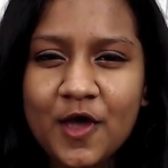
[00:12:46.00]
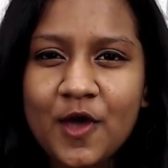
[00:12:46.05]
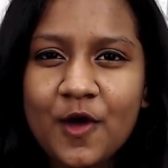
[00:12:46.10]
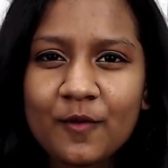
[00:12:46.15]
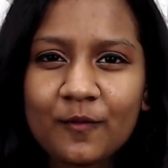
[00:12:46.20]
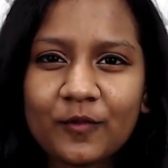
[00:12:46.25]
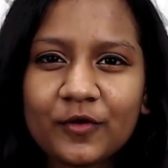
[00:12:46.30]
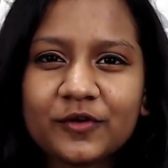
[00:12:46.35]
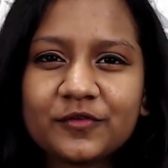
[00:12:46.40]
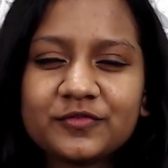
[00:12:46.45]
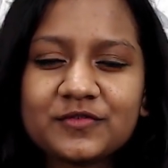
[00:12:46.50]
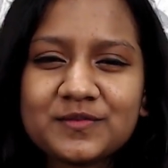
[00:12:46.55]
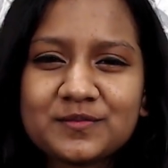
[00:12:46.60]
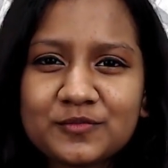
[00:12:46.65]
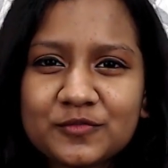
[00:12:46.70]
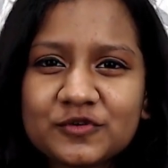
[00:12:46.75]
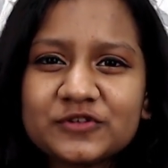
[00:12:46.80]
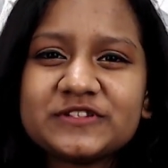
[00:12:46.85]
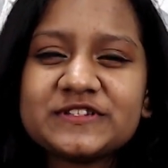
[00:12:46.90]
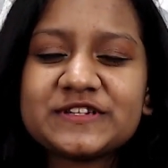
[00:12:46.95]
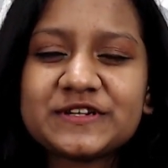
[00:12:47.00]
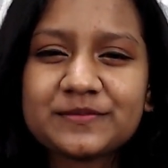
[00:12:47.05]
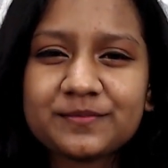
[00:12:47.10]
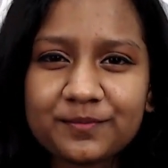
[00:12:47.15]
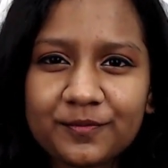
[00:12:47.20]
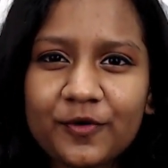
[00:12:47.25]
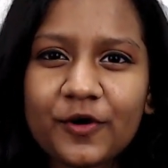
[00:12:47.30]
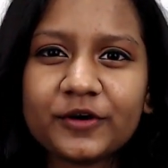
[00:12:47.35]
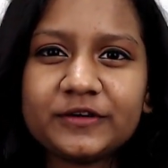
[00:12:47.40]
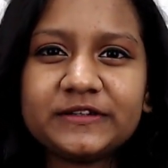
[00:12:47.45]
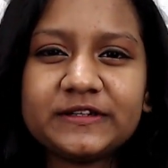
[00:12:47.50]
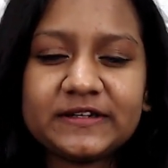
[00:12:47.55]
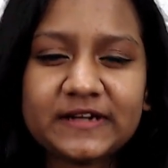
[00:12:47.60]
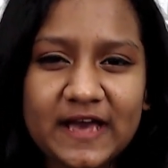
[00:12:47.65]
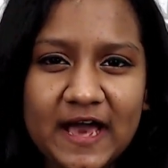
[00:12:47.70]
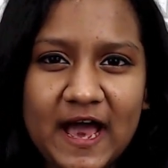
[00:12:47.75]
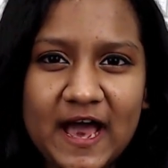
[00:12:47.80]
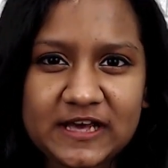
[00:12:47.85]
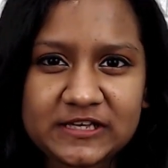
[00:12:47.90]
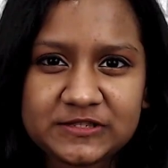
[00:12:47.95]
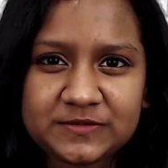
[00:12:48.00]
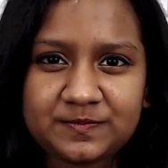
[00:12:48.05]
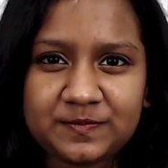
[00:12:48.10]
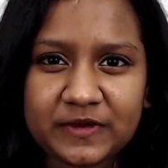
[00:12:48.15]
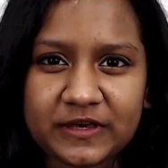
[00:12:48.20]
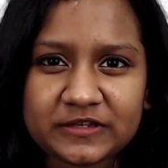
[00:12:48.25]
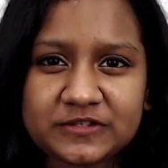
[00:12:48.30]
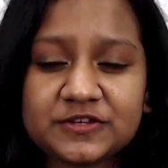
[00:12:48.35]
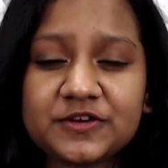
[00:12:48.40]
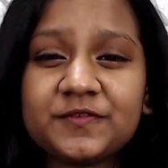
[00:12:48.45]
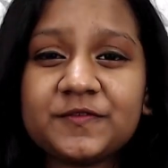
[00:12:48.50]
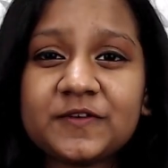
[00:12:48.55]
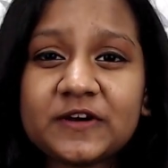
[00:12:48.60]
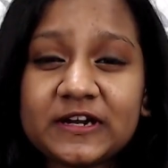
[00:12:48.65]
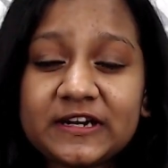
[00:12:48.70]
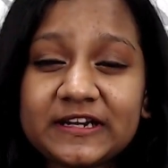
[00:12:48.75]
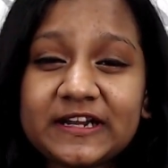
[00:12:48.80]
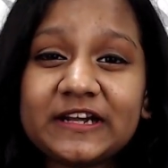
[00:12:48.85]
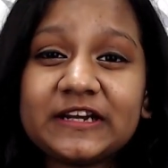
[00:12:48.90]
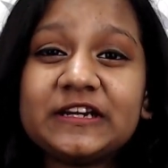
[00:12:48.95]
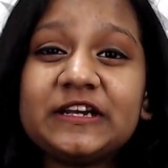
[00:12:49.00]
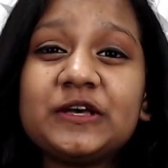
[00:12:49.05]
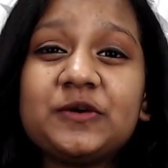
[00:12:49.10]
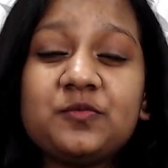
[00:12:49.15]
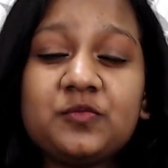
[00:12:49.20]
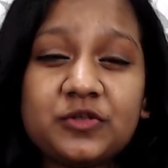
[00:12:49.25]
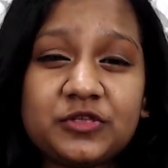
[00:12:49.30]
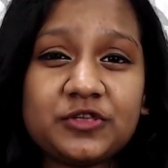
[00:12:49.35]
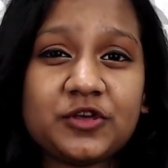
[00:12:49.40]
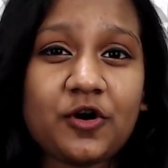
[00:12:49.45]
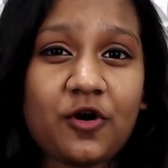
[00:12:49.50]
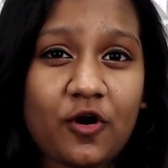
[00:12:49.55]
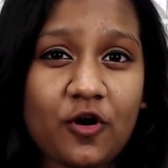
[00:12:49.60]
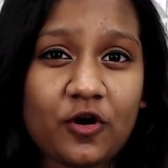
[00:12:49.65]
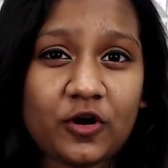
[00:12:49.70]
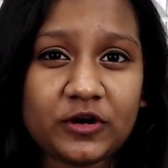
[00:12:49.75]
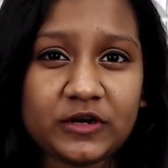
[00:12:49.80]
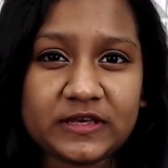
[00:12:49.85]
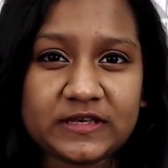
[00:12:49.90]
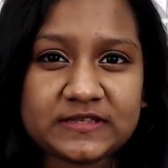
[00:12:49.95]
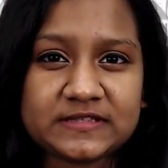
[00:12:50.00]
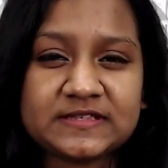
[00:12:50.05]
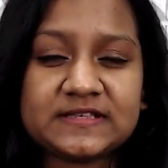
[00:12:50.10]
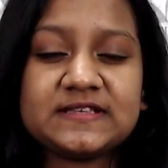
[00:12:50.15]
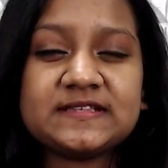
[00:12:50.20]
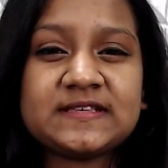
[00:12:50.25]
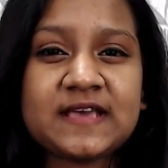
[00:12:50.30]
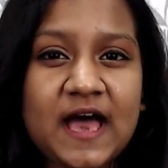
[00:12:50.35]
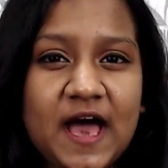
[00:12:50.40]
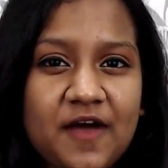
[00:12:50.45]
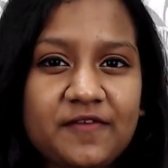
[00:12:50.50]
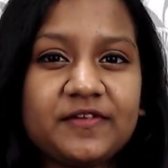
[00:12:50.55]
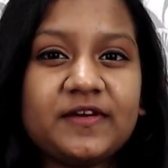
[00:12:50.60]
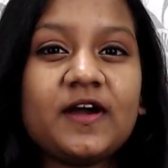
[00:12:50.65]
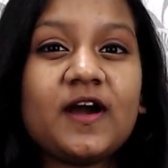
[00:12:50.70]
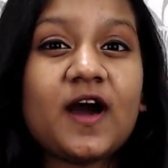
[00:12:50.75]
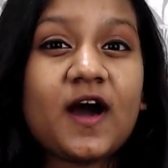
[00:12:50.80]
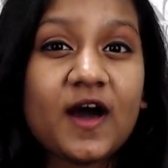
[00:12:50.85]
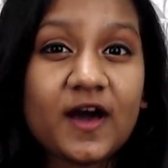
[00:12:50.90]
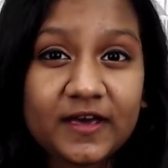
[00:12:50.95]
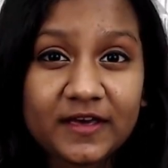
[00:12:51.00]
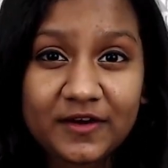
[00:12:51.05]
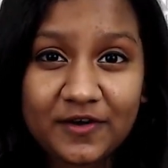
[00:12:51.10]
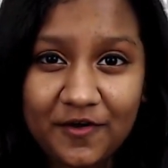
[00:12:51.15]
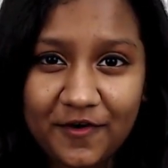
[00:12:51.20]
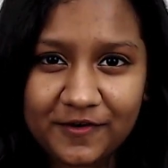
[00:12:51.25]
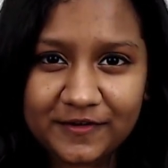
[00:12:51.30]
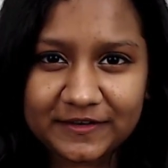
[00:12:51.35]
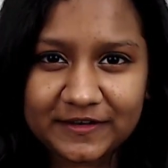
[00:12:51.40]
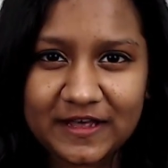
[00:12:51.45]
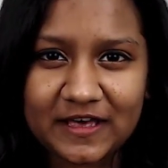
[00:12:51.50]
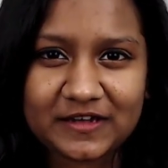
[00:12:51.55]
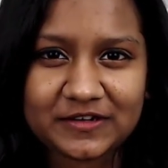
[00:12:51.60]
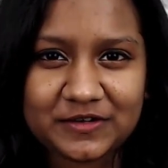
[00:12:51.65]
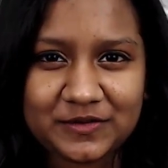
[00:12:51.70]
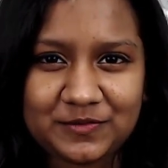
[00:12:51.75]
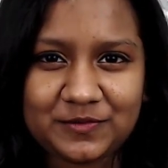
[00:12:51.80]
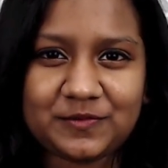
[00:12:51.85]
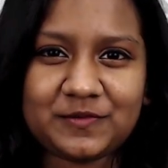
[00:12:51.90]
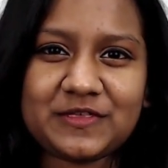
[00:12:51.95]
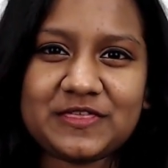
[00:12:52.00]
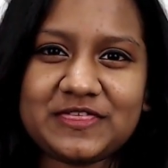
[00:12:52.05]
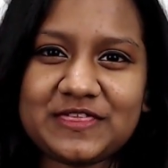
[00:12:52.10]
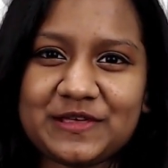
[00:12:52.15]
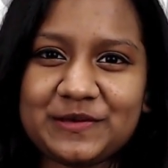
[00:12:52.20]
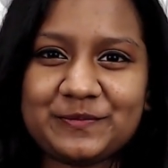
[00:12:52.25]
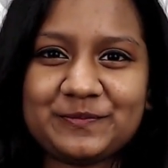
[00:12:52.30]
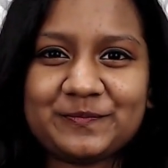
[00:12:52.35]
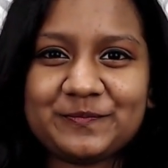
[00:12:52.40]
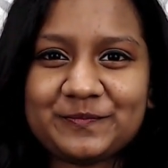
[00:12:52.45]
One of the most important aspects of connecting with your audience is having eye contact with them.